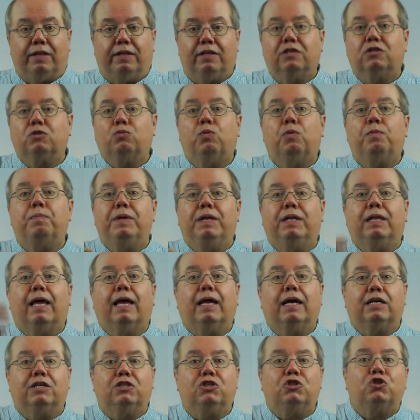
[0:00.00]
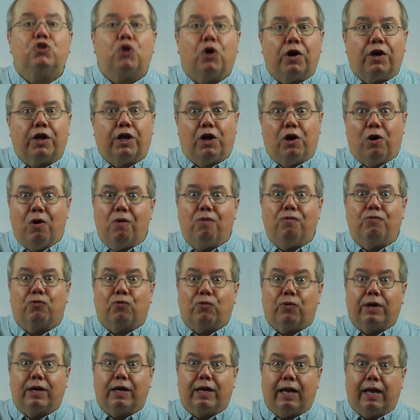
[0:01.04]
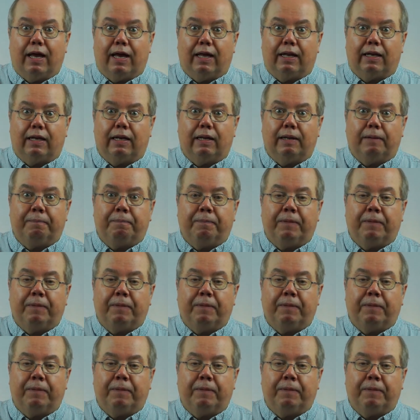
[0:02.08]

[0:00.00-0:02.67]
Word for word: This will be like a starting over again.